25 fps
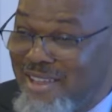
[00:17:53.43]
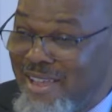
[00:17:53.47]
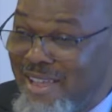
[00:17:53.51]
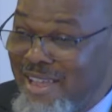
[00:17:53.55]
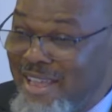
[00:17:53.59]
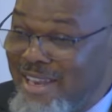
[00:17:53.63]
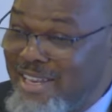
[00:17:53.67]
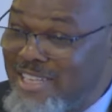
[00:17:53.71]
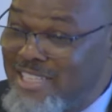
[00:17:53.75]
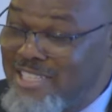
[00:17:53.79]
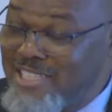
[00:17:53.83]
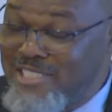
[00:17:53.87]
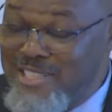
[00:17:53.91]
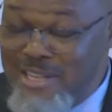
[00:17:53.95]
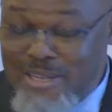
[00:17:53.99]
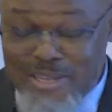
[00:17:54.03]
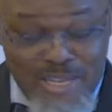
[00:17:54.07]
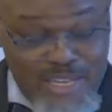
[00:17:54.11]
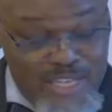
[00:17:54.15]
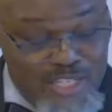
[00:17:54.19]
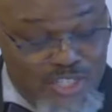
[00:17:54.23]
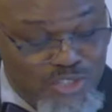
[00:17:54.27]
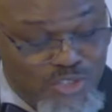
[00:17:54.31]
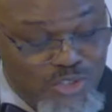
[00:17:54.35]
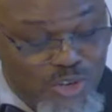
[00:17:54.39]
and
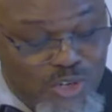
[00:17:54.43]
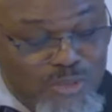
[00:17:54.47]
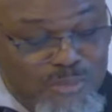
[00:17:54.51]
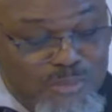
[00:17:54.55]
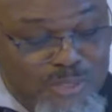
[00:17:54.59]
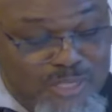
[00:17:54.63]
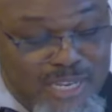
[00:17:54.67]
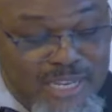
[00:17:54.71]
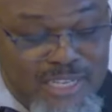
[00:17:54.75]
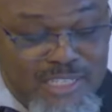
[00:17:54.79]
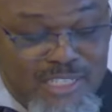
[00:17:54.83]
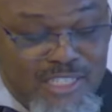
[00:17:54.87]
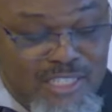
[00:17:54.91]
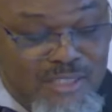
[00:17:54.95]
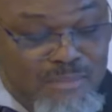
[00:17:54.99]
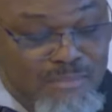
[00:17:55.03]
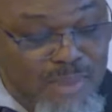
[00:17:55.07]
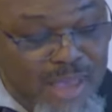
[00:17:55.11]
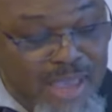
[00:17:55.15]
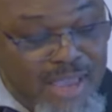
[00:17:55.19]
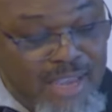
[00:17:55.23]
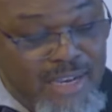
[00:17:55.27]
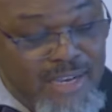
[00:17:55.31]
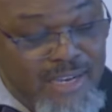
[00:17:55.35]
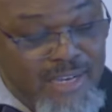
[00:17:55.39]
his circumstances
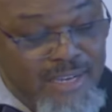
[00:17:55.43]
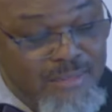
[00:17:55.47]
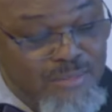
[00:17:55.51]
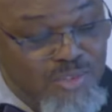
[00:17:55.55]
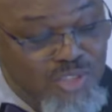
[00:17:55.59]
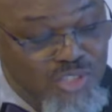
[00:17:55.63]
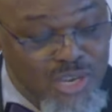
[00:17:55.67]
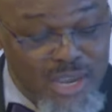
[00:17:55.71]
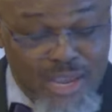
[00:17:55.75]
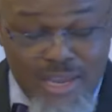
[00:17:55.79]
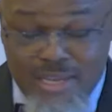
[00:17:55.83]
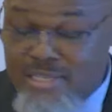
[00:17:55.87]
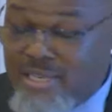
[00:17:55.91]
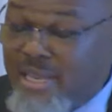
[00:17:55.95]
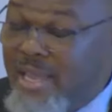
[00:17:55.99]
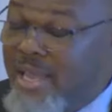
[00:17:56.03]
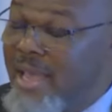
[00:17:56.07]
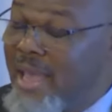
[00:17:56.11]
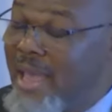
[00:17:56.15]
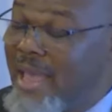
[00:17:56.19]
made him change.